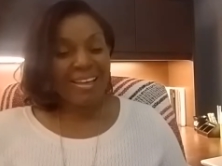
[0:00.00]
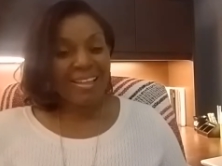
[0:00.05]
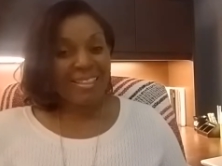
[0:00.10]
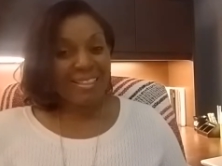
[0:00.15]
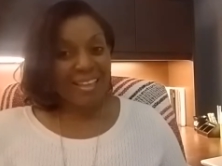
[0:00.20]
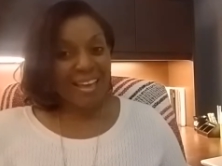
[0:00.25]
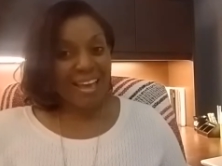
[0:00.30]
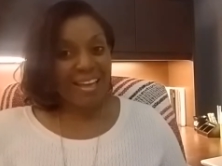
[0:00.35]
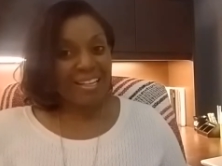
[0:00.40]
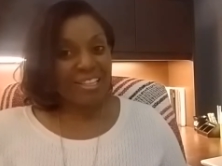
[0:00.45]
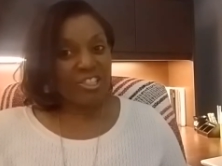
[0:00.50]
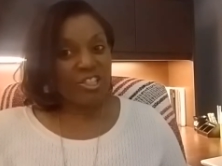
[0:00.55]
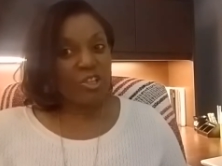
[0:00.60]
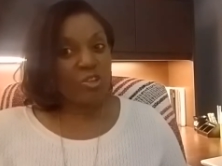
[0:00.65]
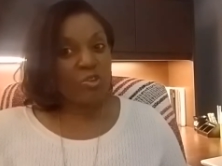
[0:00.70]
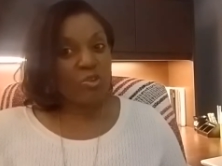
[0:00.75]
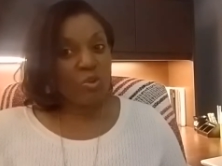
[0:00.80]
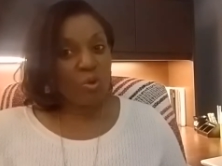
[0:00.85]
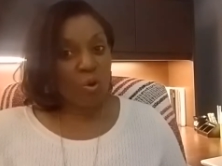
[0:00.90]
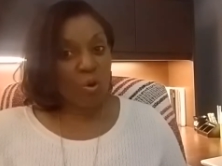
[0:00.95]
That is a
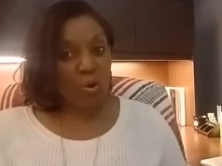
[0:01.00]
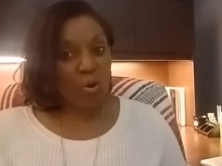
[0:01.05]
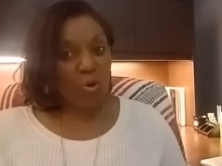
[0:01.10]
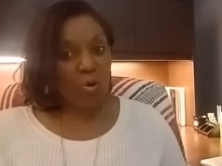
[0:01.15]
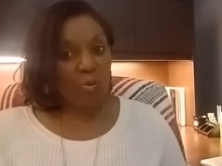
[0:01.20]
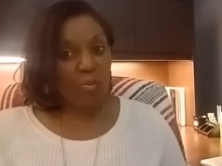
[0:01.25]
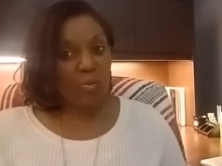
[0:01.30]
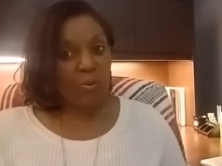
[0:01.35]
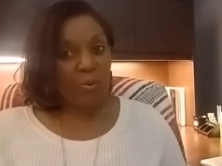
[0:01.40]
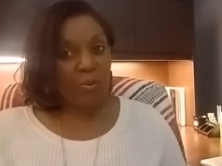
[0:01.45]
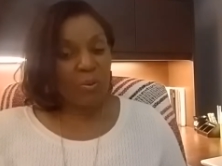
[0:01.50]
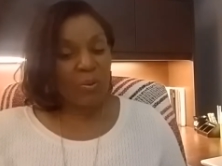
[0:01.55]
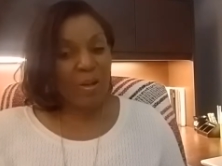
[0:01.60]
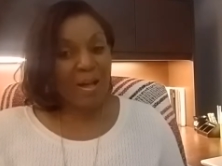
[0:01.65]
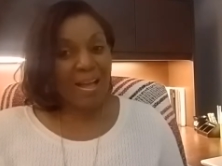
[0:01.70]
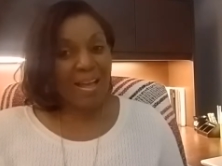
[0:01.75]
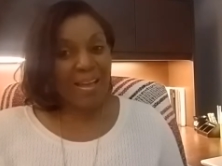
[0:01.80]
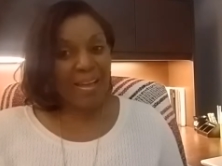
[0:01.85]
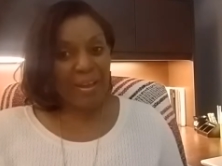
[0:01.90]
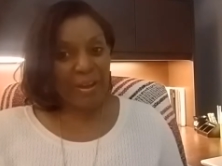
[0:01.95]
normal,
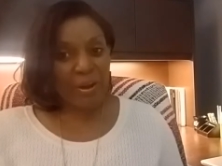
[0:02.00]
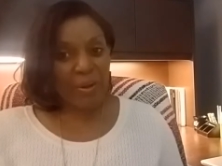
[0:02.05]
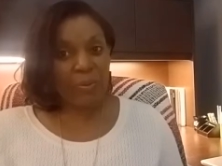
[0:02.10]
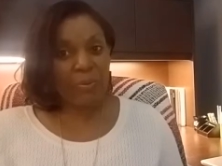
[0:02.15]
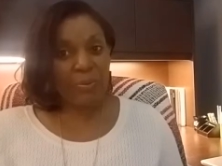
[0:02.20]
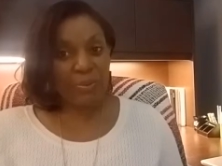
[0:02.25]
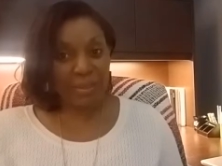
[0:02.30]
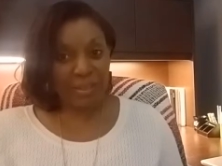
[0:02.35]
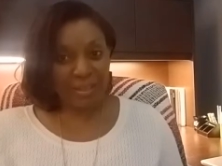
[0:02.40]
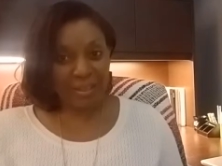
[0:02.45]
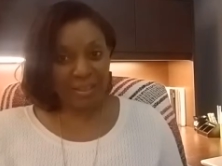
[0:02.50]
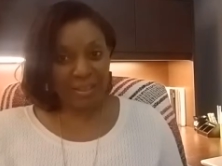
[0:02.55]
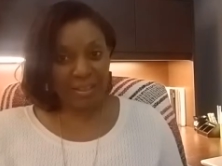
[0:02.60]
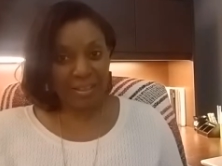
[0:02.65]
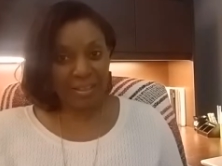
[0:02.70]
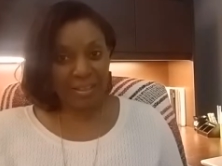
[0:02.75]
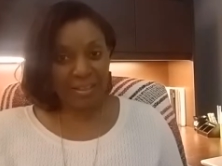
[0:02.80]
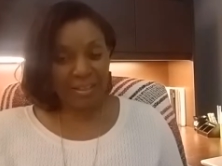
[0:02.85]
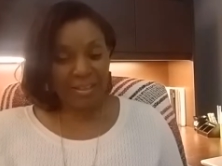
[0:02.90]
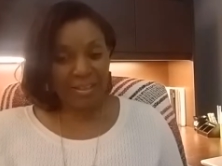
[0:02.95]

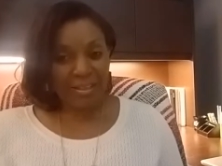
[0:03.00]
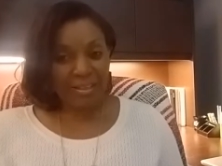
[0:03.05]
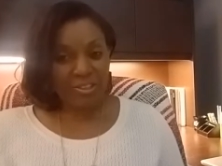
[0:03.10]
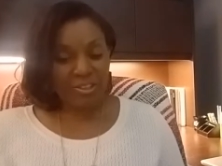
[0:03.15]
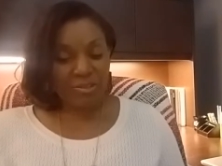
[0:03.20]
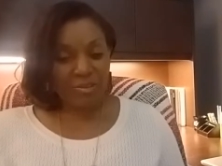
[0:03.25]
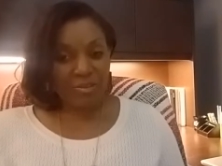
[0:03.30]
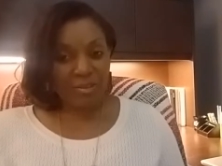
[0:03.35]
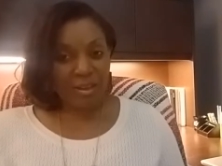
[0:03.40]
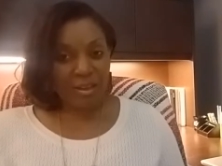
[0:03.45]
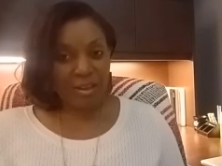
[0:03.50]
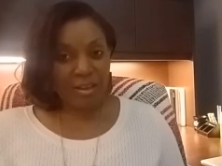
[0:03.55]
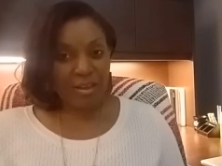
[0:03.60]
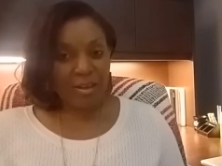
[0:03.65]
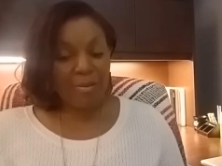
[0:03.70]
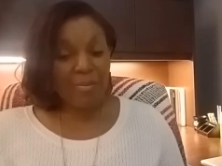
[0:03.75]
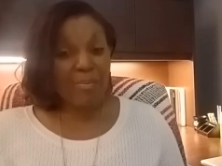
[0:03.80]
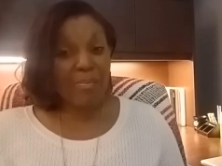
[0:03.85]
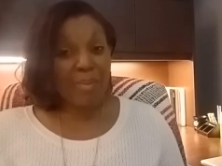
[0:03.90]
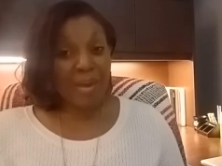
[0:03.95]
healthy
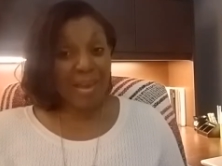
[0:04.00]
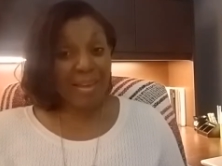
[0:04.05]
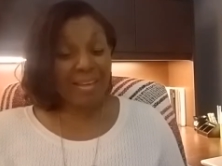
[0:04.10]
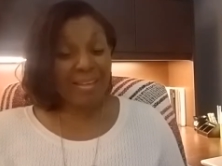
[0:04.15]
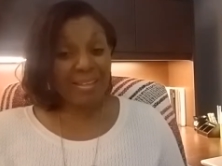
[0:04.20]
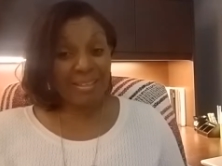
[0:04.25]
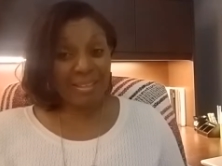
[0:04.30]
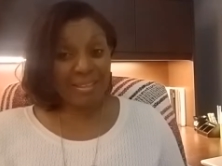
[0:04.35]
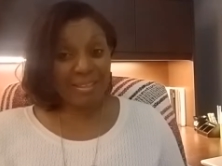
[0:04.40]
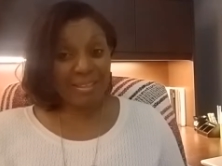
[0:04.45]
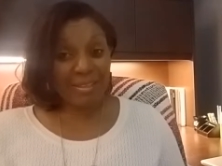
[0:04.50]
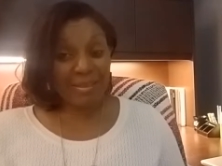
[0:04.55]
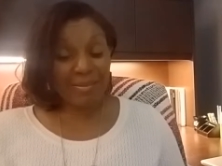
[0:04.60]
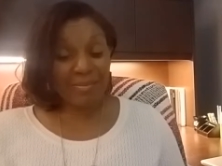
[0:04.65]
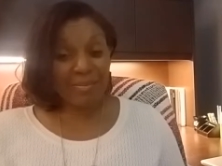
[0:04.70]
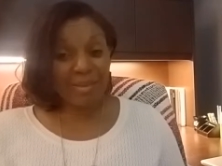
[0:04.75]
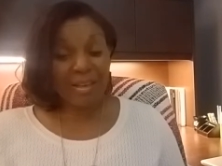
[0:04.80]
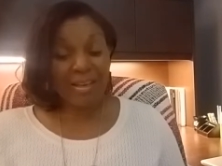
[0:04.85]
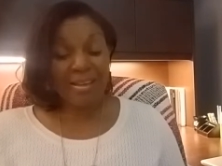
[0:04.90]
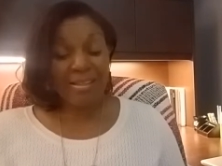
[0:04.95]

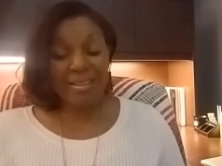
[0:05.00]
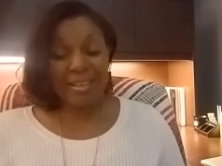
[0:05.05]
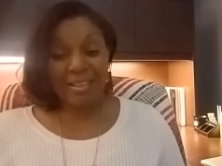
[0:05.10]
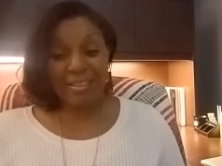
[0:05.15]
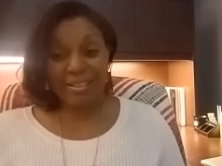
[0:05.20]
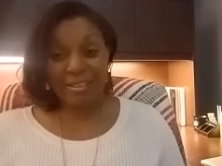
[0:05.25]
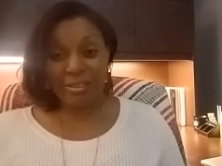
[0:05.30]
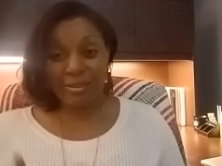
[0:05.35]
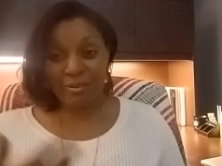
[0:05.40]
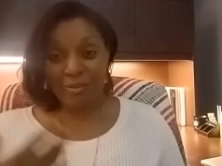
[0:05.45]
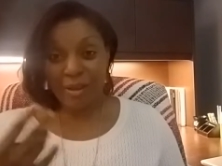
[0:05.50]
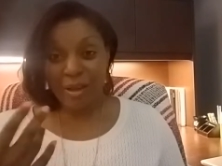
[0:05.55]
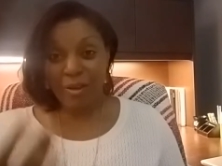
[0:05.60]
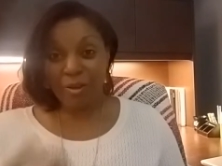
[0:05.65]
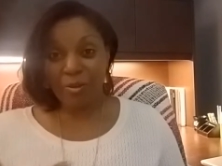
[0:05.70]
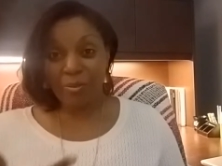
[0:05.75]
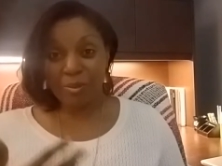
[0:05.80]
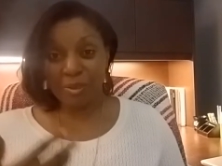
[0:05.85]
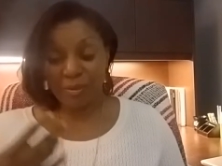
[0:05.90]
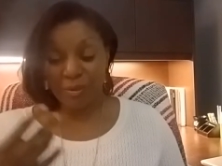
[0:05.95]
mechanism that's
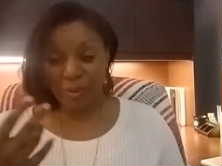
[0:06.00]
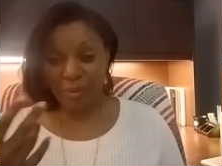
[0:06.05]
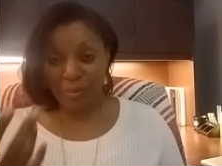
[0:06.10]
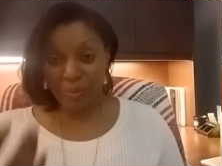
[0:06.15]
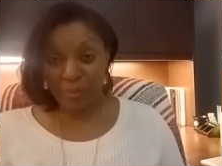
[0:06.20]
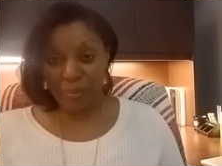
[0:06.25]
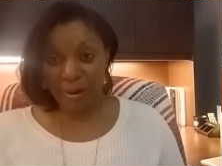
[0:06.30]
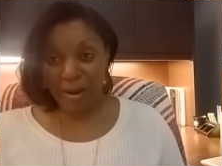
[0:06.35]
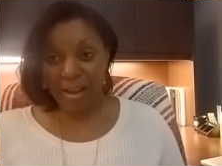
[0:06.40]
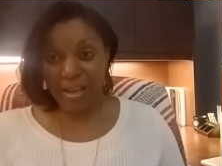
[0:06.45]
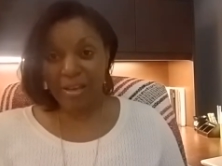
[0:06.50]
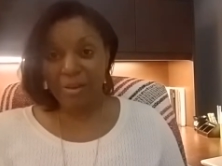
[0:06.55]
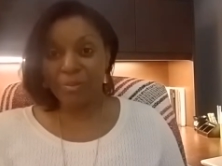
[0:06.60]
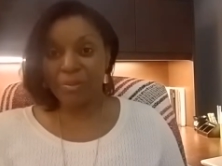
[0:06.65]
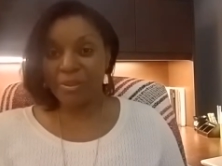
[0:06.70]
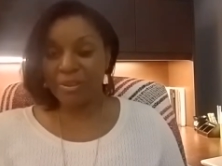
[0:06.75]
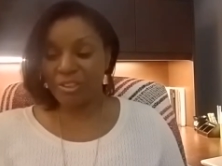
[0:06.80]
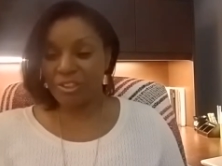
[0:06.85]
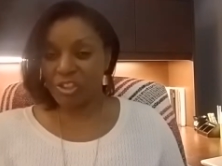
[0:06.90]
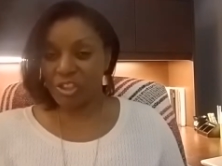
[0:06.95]
developed in the brain
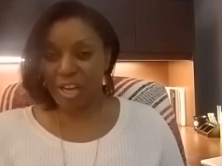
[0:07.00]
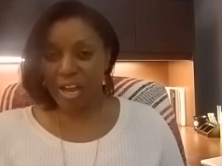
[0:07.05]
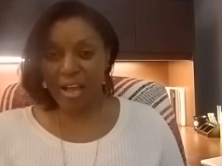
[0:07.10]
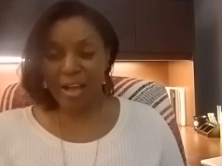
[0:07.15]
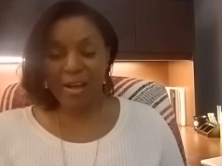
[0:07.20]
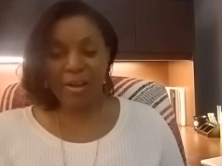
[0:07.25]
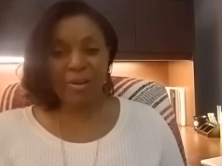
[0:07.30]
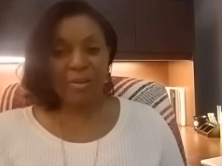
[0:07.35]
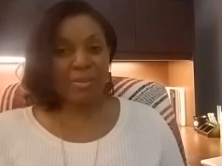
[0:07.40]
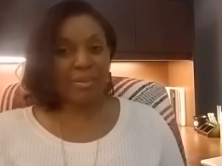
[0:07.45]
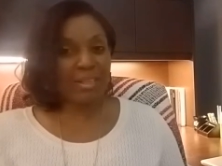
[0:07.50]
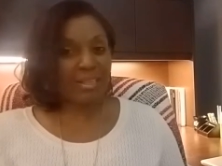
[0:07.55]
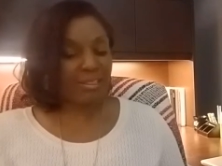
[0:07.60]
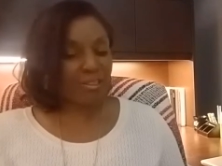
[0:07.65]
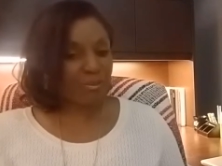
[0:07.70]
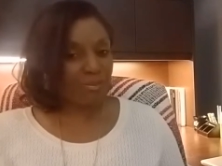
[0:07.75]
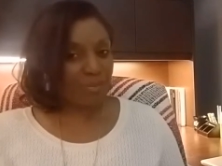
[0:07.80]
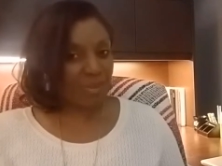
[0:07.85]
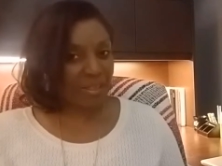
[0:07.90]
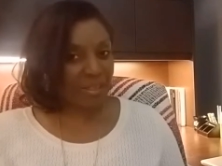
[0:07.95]
with the child
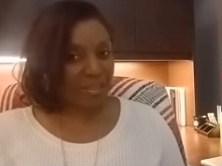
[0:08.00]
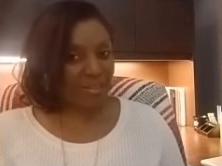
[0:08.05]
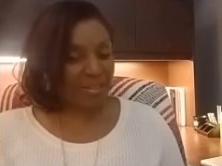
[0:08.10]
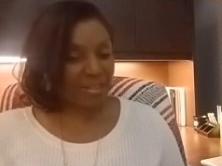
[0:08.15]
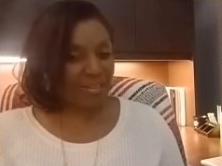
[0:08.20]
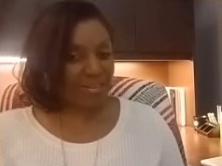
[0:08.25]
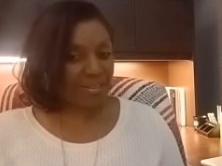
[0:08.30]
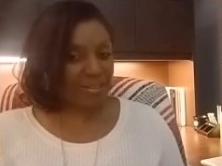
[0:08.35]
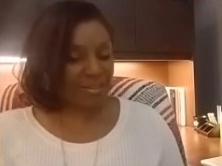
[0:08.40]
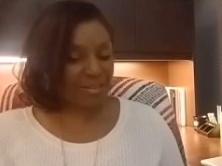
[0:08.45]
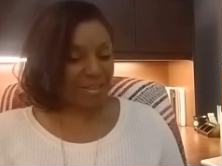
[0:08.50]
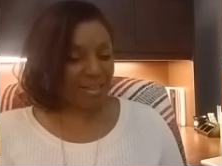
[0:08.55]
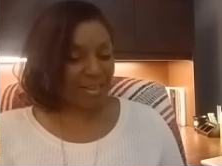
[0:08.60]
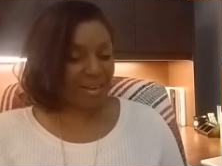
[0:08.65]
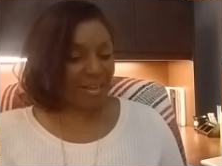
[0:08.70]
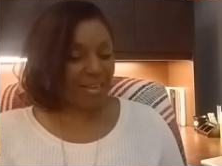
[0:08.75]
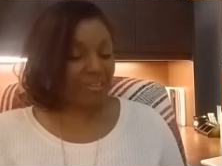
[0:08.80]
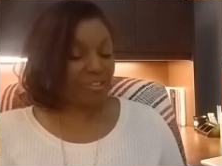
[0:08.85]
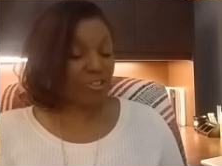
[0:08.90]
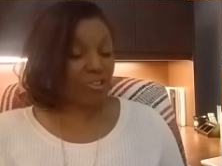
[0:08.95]
that
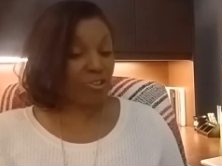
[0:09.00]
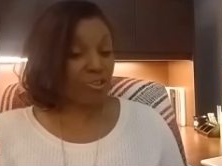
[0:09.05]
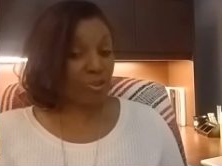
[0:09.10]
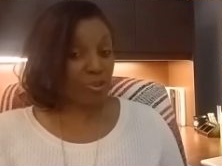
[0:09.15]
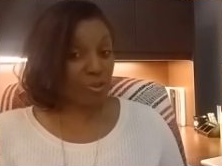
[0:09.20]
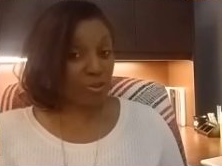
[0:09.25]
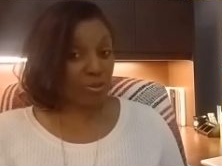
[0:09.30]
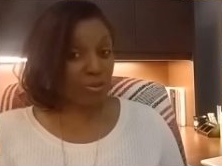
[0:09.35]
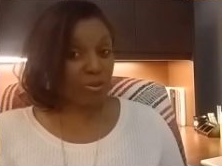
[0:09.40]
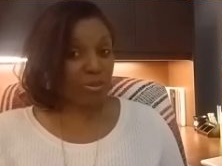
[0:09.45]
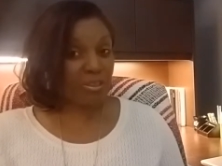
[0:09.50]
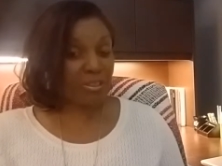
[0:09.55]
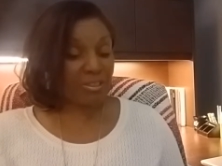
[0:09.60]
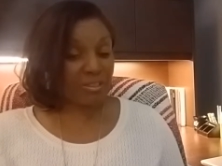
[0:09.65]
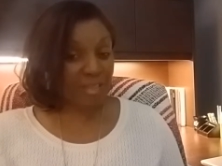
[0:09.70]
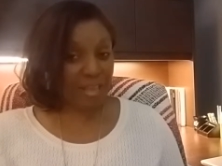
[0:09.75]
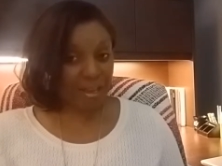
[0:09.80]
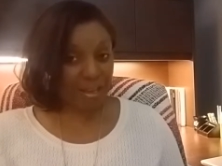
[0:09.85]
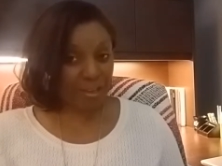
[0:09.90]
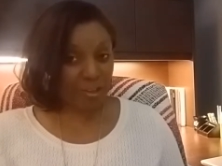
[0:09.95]
has a secure
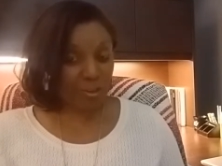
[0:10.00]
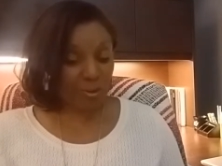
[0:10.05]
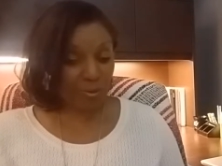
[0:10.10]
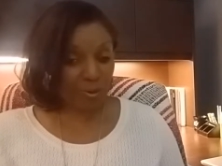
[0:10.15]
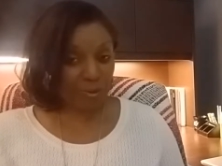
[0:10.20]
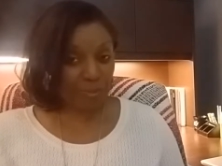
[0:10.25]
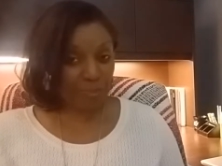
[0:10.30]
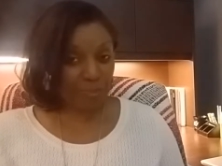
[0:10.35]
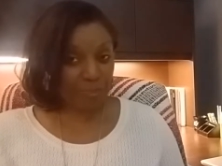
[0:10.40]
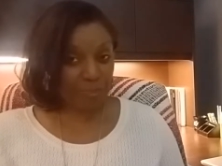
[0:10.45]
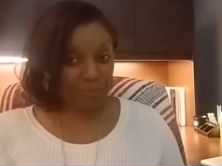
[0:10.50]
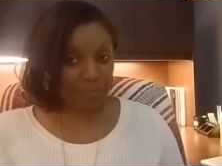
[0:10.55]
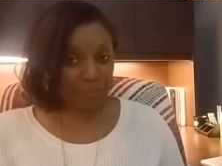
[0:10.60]
attachment.